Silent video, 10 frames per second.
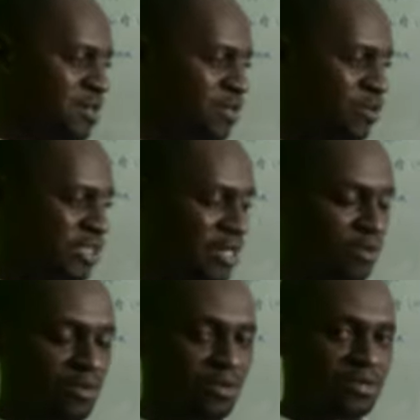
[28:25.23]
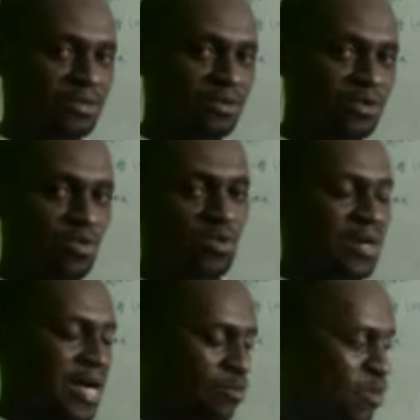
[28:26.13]
we shall also do
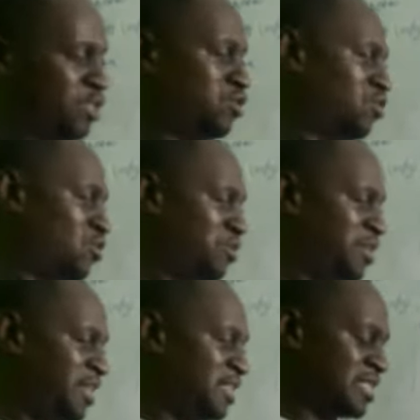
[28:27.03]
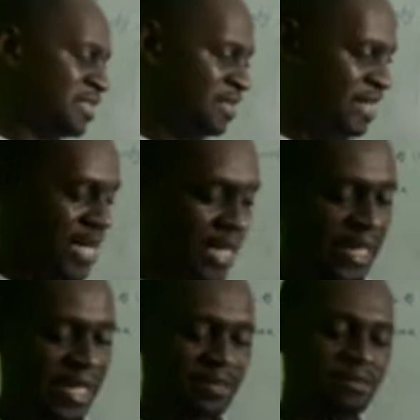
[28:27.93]
a question on this
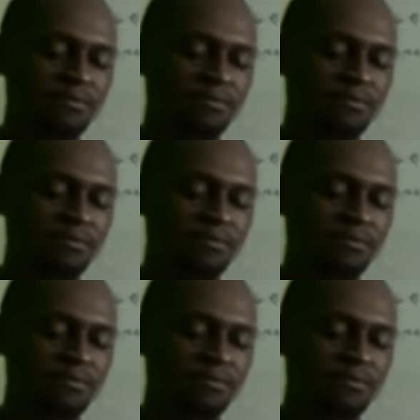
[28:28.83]
area.